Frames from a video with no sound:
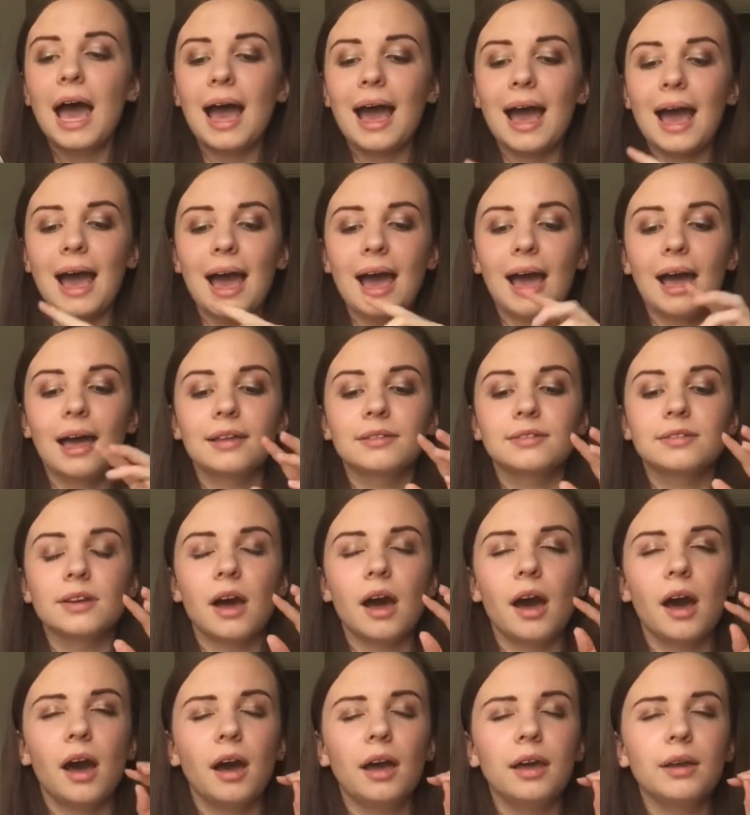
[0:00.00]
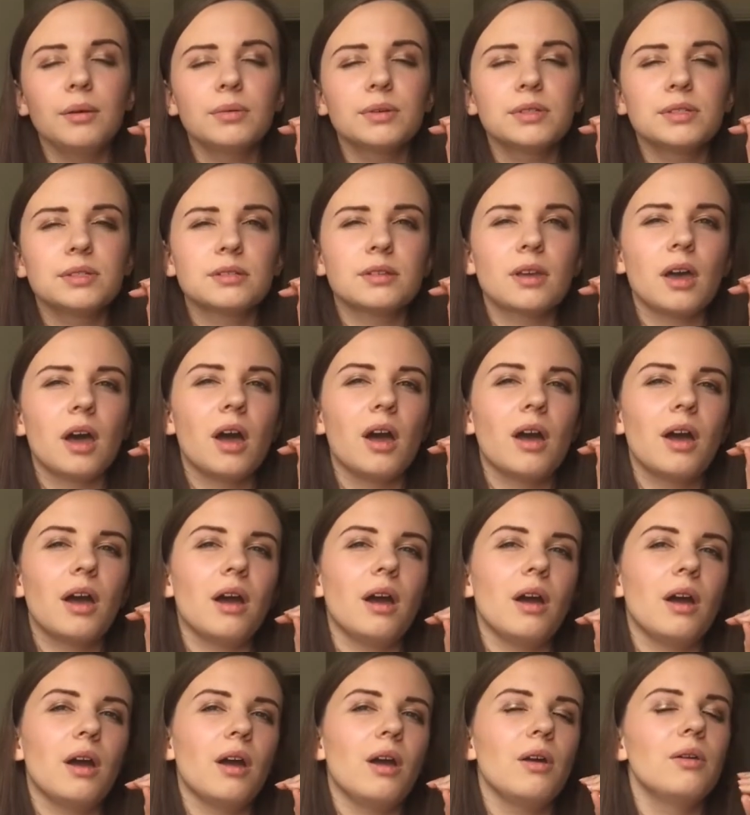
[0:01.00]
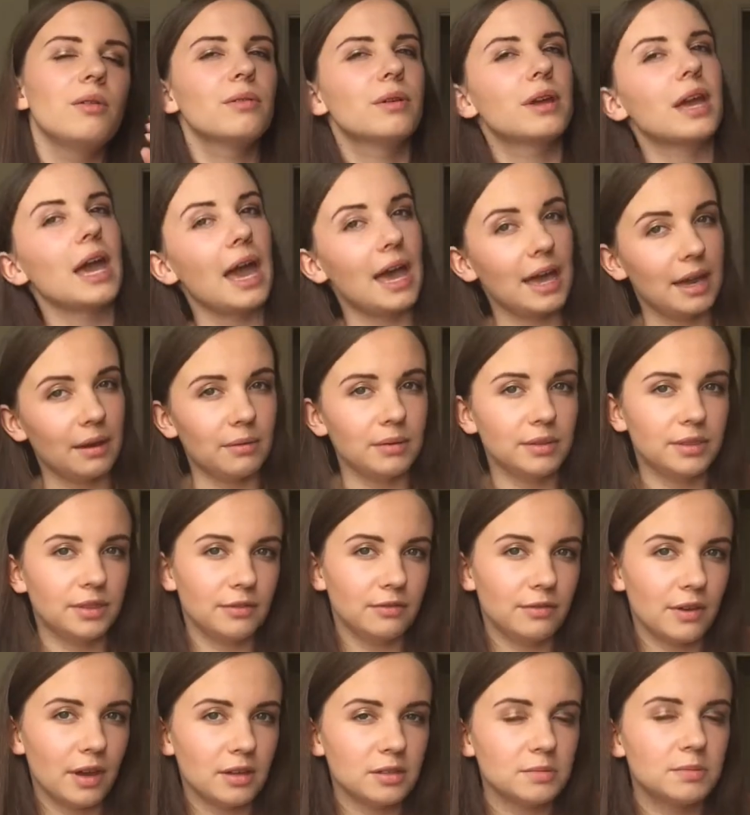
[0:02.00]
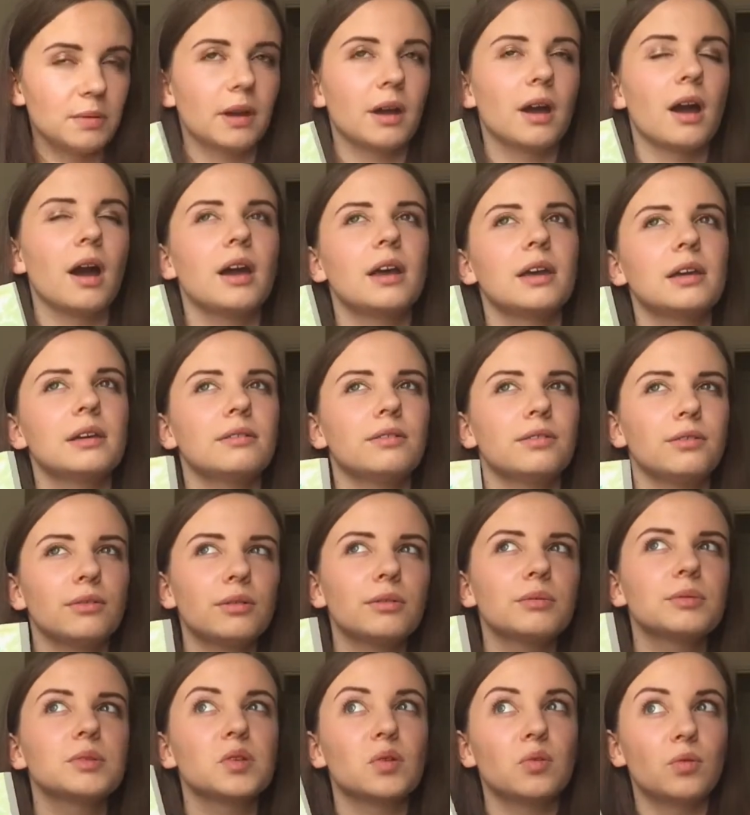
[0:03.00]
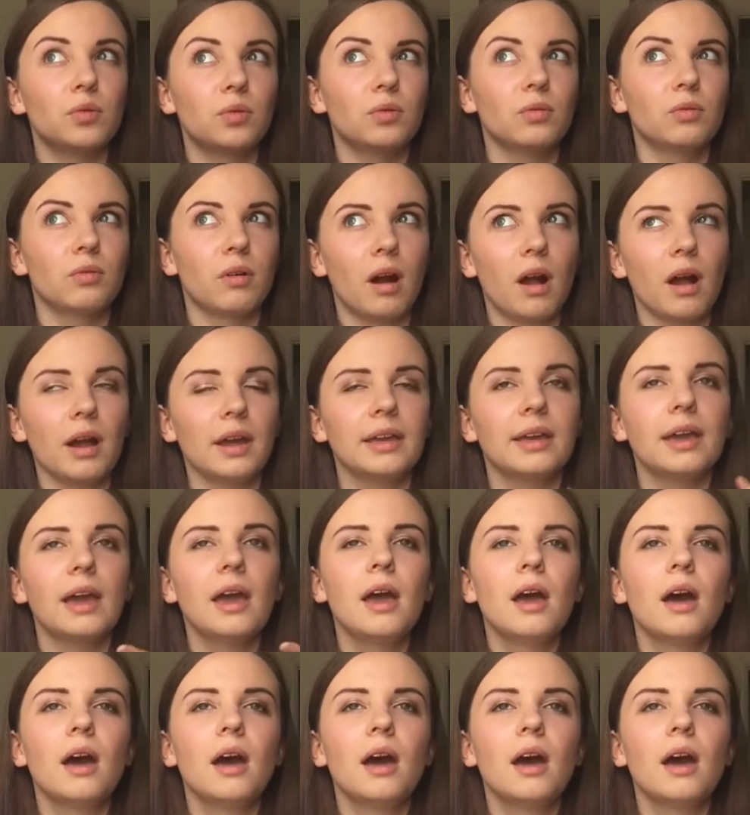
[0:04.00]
and I was okay with the first book. I thought it was alright.